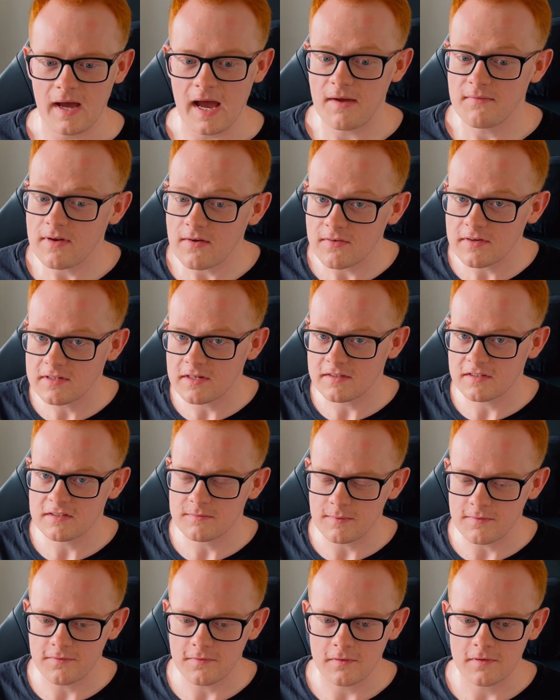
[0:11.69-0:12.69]
I've never done this
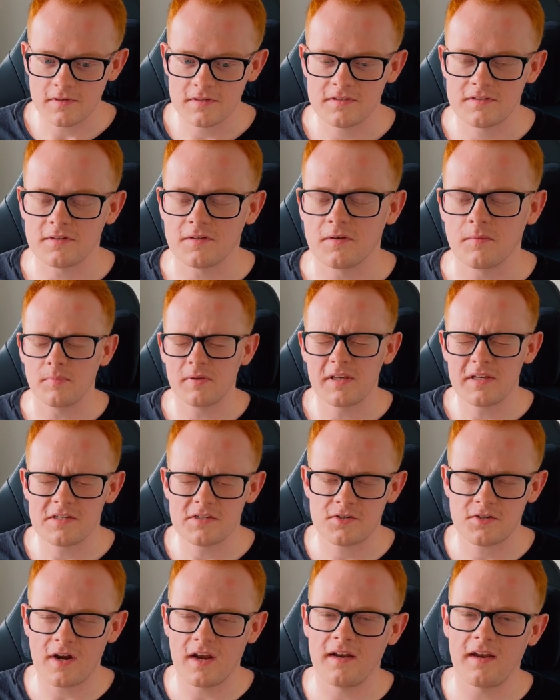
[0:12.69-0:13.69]
before, so
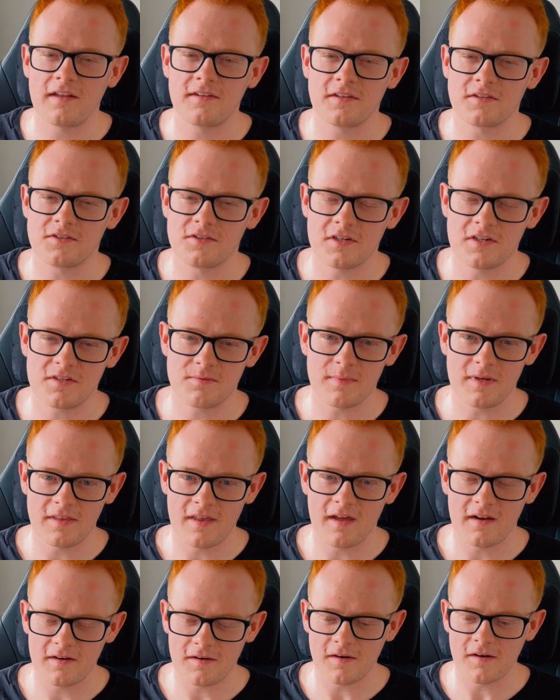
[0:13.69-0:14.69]
please try not to judge me
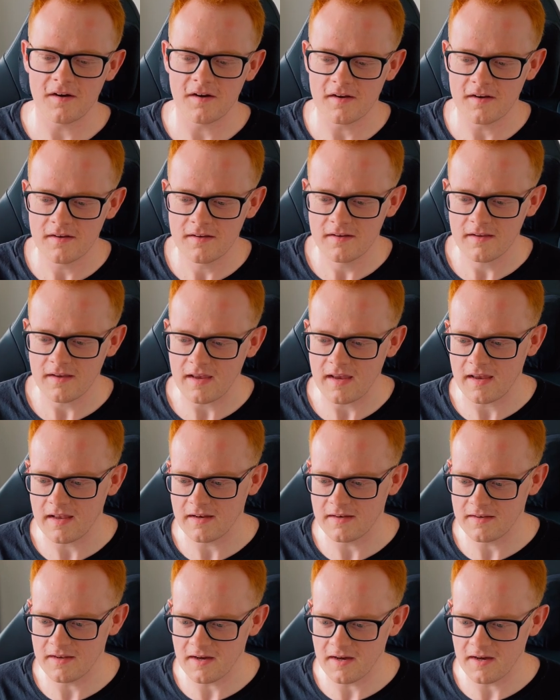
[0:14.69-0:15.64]
that hard, and